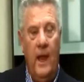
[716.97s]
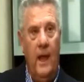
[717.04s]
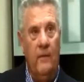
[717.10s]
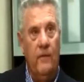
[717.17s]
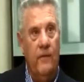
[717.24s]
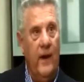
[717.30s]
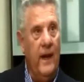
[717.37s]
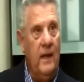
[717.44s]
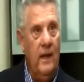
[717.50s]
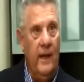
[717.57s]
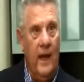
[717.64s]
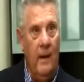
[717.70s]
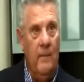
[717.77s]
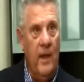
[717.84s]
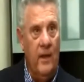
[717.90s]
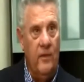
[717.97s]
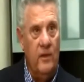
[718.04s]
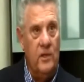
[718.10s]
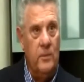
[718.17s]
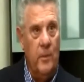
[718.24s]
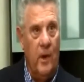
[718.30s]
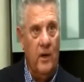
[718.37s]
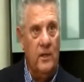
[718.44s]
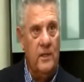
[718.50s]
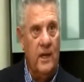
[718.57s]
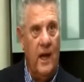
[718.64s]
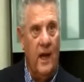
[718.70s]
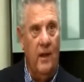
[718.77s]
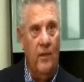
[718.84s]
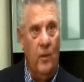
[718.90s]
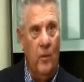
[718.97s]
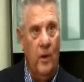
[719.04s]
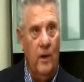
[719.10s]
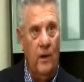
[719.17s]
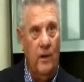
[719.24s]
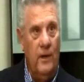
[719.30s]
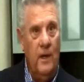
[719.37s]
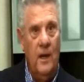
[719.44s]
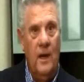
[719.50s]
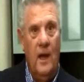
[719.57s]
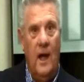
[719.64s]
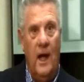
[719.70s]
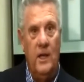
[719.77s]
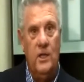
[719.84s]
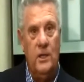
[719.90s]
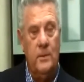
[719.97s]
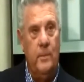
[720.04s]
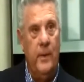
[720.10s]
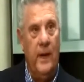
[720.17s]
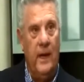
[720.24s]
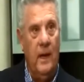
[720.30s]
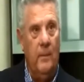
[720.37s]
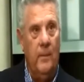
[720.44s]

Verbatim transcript: And frankly, I'm not the smartest guy in the world, I just pick